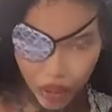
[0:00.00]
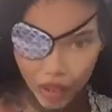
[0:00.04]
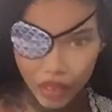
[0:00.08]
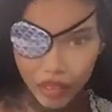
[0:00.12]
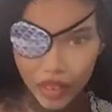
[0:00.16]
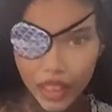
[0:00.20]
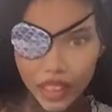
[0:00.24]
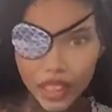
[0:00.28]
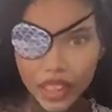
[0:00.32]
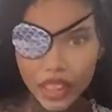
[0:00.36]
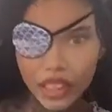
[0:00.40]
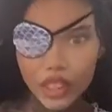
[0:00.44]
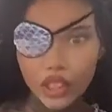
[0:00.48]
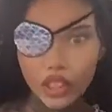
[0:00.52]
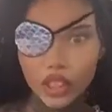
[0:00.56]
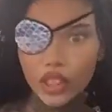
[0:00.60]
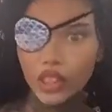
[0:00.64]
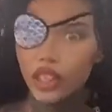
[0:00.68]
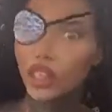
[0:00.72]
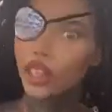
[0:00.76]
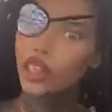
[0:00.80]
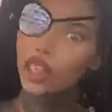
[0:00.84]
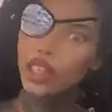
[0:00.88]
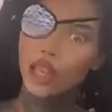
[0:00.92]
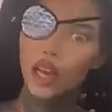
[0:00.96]
don't have any
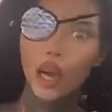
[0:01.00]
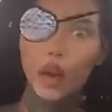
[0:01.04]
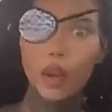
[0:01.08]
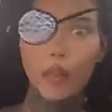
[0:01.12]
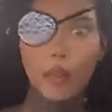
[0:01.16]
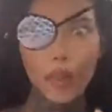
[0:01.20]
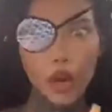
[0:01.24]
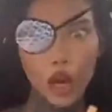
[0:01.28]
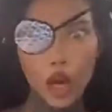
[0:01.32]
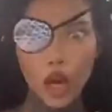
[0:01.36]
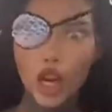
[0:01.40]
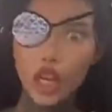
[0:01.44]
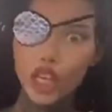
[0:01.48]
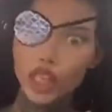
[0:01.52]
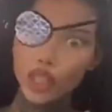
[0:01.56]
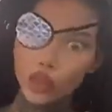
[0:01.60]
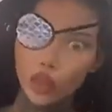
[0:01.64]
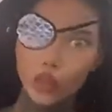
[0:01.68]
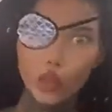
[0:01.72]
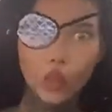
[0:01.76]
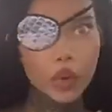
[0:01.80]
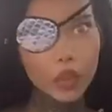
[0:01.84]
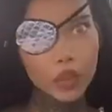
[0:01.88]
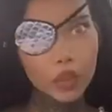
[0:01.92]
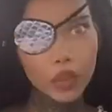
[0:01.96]
scissors. Pause
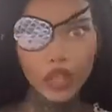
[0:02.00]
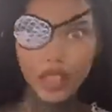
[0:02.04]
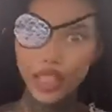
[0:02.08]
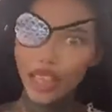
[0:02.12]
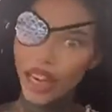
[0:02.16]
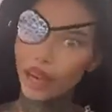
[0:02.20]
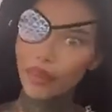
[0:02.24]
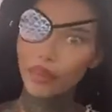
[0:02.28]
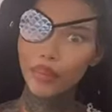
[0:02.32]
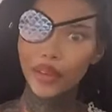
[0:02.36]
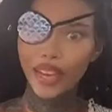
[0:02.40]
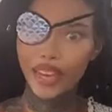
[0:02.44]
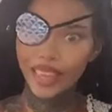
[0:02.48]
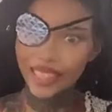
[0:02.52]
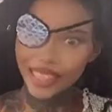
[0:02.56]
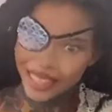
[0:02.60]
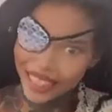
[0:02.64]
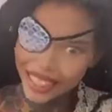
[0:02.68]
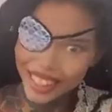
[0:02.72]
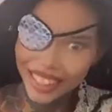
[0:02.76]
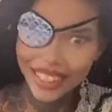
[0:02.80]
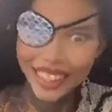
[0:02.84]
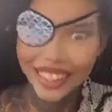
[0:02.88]
one more time, guys.